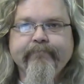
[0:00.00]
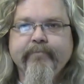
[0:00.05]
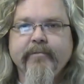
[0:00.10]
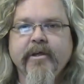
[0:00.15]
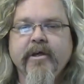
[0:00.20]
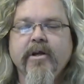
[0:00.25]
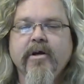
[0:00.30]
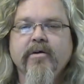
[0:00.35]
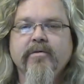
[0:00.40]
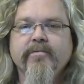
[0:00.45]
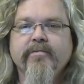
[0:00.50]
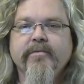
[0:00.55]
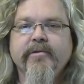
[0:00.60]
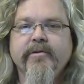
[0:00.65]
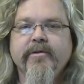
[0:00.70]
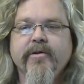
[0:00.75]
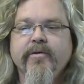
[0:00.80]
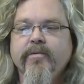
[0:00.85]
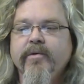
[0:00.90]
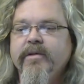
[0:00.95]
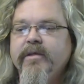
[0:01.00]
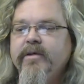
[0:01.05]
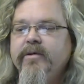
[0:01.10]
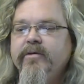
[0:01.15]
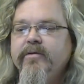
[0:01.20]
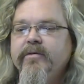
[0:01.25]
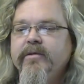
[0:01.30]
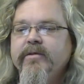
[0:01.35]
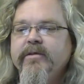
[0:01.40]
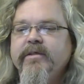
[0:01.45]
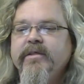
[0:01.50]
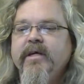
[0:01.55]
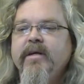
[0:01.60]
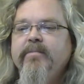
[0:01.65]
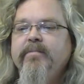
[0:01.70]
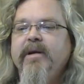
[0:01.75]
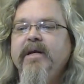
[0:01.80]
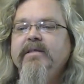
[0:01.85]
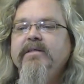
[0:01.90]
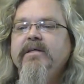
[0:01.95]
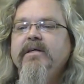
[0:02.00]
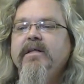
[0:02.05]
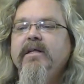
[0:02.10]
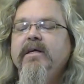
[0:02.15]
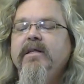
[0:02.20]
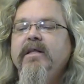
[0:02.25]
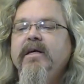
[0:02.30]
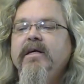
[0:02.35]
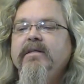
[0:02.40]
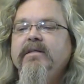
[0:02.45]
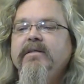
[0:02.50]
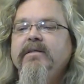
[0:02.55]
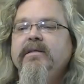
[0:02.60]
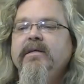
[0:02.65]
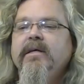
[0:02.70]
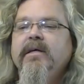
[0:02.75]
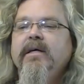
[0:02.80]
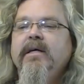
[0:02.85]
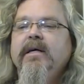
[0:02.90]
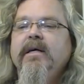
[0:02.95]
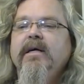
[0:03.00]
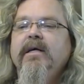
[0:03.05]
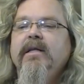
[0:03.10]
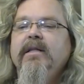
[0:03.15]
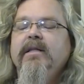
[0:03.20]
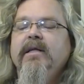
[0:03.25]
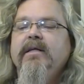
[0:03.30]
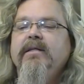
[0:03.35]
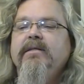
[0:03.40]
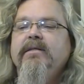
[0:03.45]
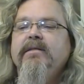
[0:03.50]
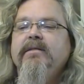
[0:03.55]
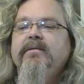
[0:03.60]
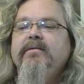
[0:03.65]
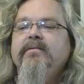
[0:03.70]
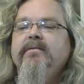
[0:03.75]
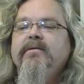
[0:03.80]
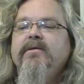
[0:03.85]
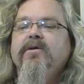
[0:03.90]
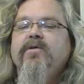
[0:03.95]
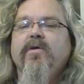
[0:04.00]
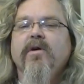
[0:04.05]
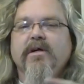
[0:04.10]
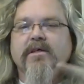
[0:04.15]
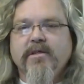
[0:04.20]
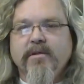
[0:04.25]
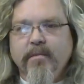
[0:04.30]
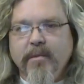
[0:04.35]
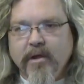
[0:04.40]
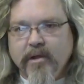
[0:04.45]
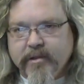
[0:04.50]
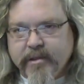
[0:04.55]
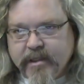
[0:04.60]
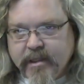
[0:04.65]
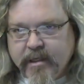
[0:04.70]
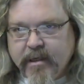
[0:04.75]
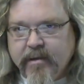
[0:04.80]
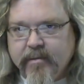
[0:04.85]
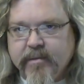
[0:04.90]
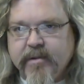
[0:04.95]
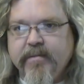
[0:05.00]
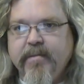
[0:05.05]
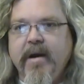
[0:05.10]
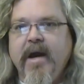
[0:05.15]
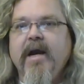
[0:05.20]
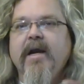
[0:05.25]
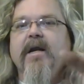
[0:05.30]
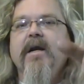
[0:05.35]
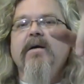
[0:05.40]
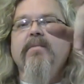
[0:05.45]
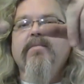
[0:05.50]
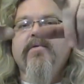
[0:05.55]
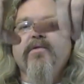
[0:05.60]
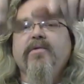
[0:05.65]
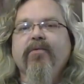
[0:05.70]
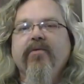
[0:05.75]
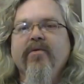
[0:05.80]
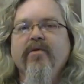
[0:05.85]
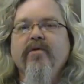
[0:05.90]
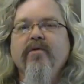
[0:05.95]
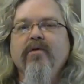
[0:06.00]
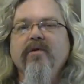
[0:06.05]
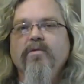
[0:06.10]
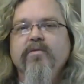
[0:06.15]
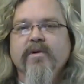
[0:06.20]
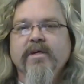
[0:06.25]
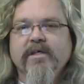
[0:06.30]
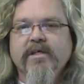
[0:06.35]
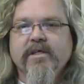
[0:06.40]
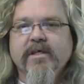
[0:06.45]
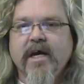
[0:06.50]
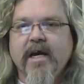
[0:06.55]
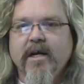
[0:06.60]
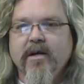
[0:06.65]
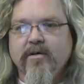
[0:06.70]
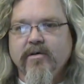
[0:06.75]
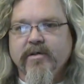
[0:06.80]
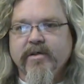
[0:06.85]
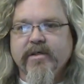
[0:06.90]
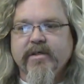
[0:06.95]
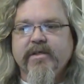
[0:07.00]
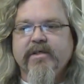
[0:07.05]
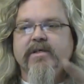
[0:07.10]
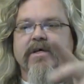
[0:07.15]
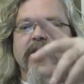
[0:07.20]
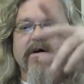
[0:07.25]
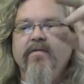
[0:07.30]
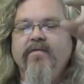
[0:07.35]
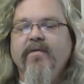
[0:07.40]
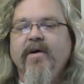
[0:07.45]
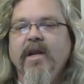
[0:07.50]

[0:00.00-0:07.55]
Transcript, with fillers: you know, doing what they're doing. They're saying basically that, that the crust melts and comes back up through and recycles itself a